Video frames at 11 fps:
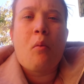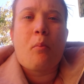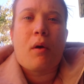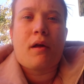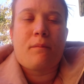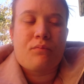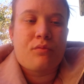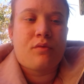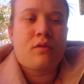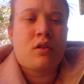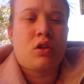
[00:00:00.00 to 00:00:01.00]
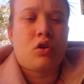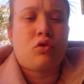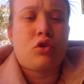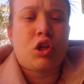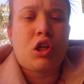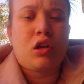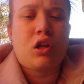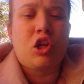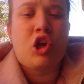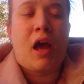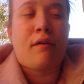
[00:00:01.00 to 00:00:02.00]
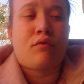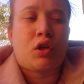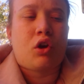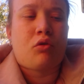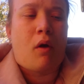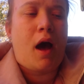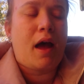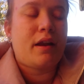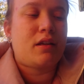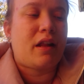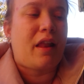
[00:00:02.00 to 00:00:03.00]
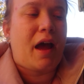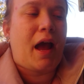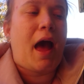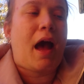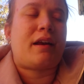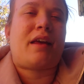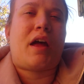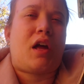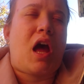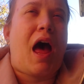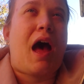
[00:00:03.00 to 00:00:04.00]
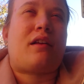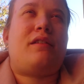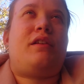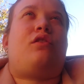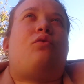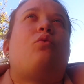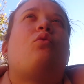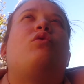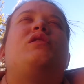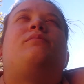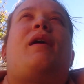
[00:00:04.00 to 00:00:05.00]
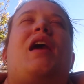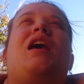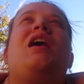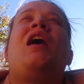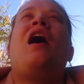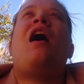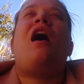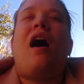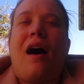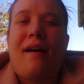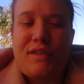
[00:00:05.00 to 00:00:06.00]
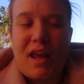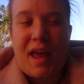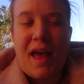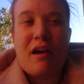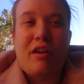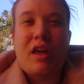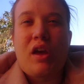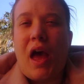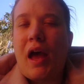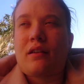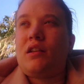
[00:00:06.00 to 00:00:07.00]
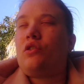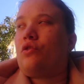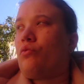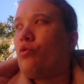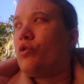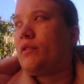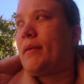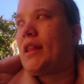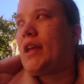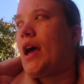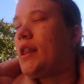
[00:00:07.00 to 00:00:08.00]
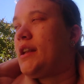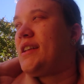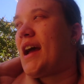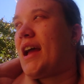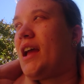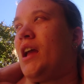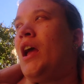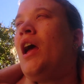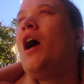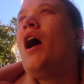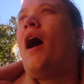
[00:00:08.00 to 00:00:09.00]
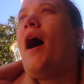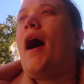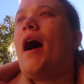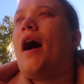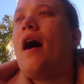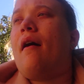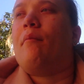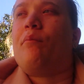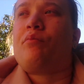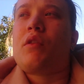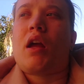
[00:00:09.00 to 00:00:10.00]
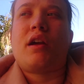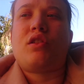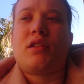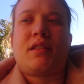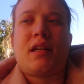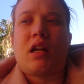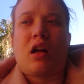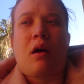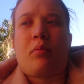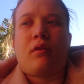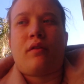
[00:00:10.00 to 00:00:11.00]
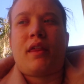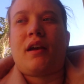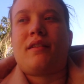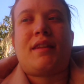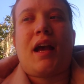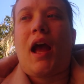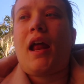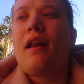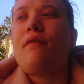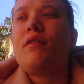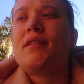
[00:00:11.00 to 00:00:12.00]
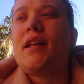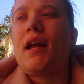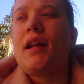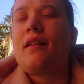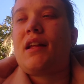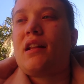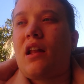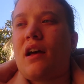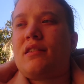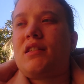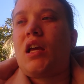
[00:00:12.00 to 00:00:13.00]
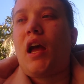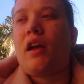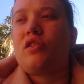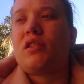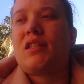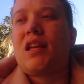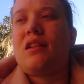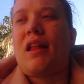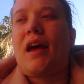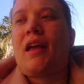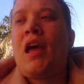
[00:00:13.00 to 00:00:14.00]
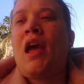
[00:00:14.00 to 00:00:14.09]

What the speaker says: but you have no right to like act how you're acting towards me after how you acted towards me the other day. I just said a couple of things. Like, I never said anything nasty. I just said, like,